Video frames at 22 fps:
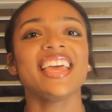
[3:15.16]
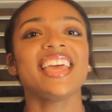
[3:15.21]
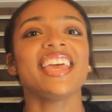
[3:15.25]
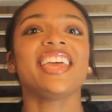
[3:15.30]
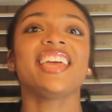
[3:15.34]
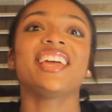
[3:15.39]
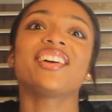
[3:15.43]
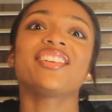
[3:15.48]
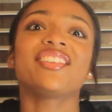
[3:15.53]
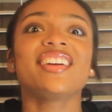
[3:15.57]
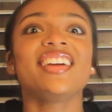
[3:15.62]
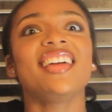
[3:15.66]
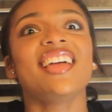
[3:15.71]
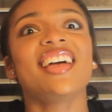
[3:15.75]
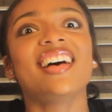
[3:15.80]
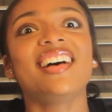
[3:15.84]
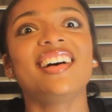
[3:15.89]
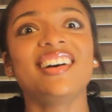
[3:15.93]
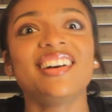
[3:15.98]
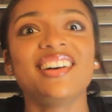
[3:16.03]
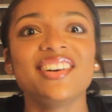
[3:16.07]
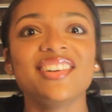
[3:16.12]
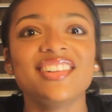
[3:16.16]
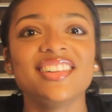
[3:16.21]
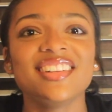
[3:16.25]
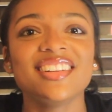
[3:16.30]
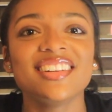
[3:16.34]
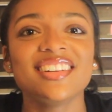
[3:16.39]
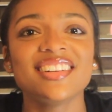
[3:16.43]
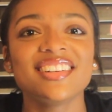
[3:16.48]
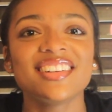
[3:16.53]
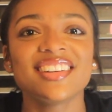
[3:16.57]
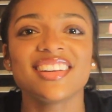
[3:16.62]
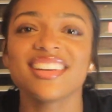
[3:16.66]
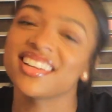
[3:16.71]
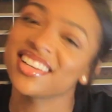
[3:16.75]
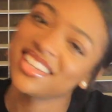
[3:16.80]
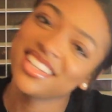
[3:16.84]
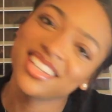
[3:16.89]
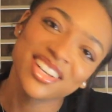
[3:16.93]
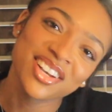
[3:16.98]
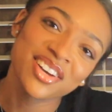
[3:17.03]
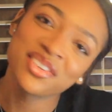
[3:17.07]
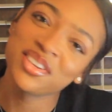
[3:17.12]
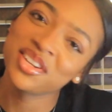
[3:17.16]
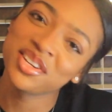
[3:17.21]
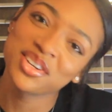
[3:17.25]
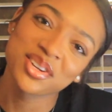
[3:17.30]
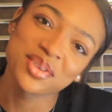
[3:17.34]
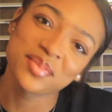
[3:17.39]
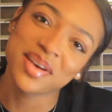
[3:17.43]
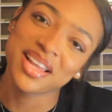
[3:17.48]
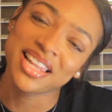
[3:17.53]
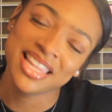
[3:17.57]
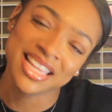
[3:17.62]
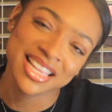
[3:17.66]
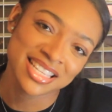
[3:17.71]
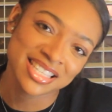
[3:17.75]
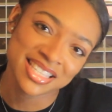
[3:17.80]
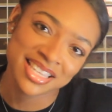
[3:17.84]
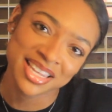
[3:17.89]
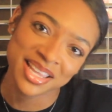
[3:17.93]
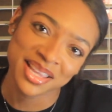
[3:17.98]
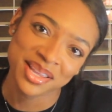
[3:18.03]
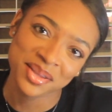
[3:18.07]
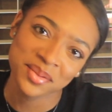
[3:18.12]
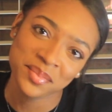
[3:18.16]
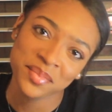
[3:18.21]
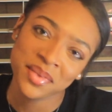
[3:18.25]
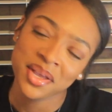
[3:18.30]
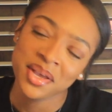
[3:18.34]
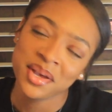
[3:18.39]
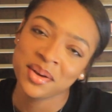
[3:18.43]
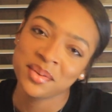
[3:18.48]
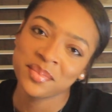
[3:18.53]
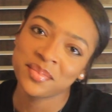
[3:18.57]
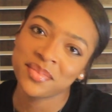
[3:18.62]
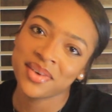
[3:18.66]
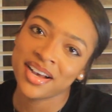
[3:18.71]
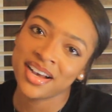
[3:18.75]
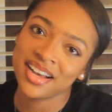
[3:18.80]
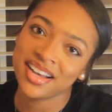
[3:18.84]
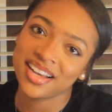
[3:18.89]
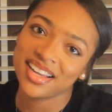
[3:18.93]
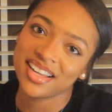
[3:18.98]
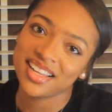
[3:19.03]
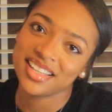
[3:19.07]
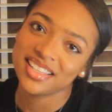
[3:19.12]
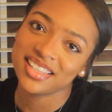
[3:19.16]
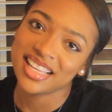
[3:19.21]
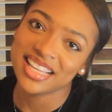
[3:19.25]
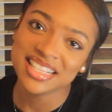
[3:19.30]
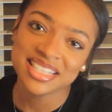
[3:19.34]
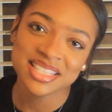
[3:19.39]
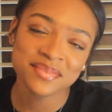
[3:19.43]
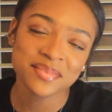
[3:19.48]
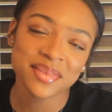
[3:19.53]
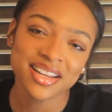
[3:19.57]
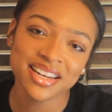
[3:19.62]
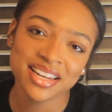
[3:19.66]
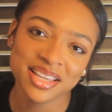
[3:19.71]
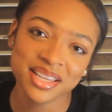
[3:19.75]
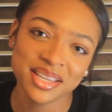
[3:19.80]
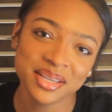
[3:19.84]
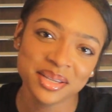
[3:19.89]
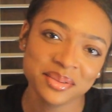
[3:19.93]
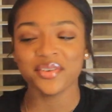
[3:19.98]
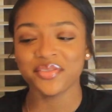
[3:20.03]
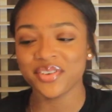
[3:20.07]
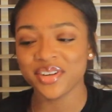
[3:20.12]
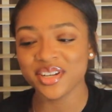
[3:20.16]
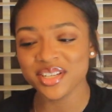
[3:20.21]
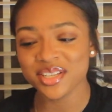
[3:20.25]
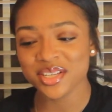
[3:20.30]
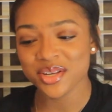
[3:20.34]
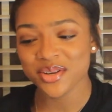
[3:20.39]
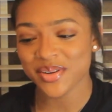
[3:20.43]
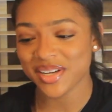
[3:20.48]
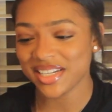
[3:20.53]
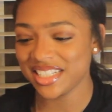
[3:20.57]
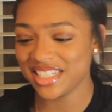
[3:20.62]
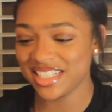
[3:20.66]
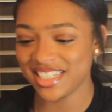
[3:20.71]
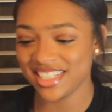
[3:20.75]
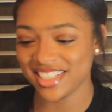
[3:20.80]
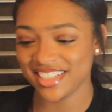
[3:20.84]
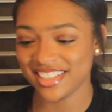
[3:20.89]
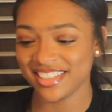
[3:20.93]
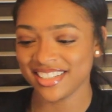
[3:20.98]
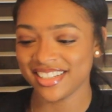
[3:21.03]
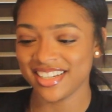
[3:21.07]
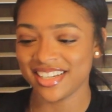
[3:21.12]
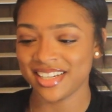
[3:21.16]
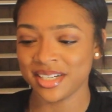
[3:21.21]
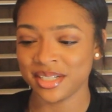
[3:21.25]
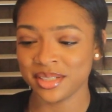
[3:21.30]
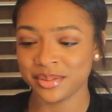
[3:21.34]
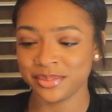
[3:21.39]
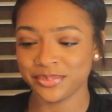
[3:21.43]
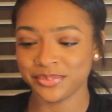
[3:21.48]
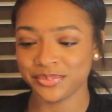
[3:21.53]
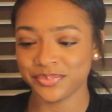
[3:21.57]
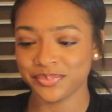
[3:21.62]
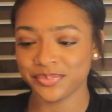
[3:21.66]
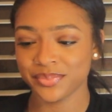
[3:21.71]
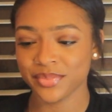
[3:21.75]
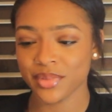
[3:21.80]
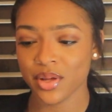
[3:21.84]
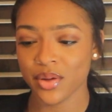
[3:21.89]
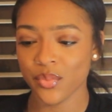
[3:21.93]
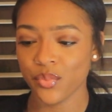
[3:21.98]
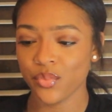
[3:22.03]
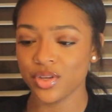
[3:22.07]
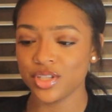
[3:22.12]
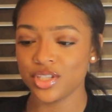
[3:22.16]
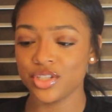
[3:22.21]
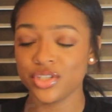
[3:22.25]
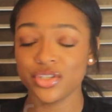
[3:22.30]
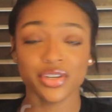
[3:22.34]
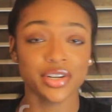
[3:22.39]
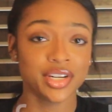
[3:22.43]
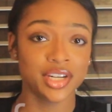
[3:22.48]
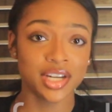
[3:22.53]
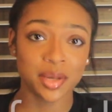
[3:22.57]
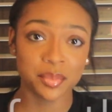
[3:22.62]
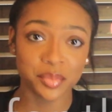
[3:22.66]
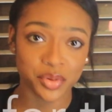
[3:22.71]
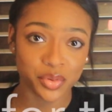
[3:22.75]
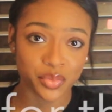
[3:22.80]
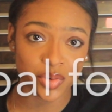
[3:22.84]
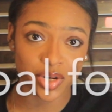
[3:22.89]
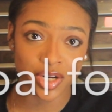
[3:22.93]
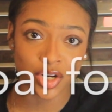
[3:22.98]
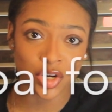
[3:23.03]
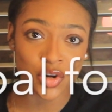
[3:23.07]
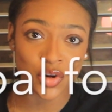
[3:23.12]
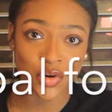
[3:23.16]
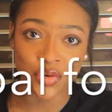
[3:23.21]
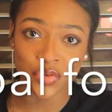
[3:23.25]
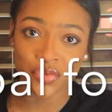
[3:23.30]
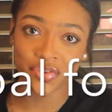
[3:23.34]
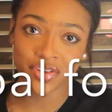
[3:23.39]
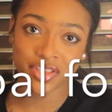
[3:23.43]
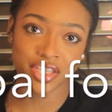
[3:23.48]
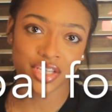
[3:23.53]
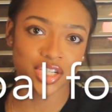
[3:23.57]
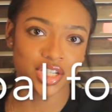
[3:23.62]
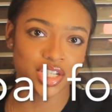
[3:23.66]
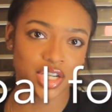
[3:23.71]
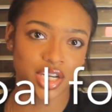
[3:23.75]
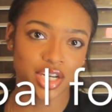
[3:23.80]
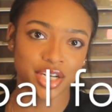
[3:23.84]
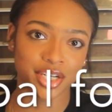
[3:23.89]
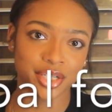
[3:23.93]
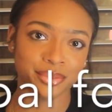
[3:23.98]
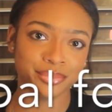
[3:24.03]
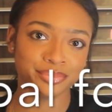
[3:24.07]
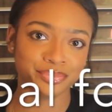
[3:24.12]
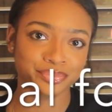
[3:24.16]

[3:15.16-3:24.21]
Ariel. And y'all need to know my last name, but that's my name. First question, what's your #1 goal for this year?